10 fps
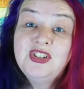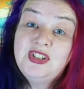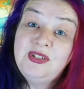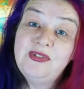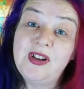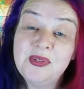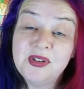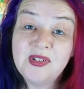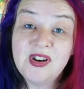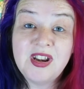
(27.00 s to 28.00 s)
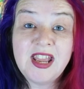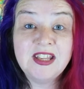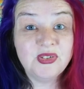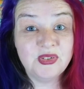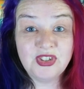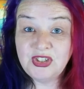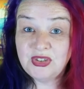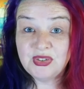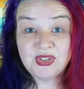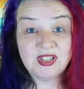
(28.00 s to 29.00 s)
Do you felt your own eyes, or do
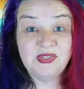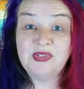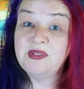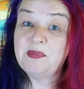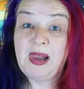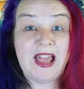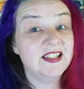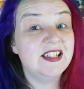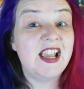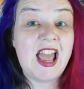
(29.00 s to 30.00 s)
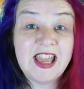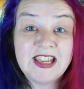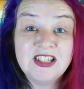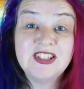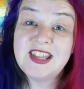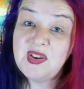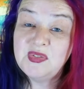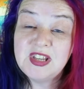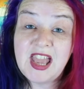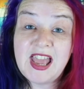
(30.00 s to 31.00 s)
you use different plastic eyes,
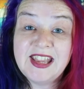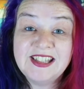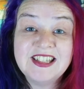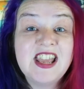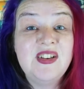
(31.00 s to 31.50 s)
safety eyes?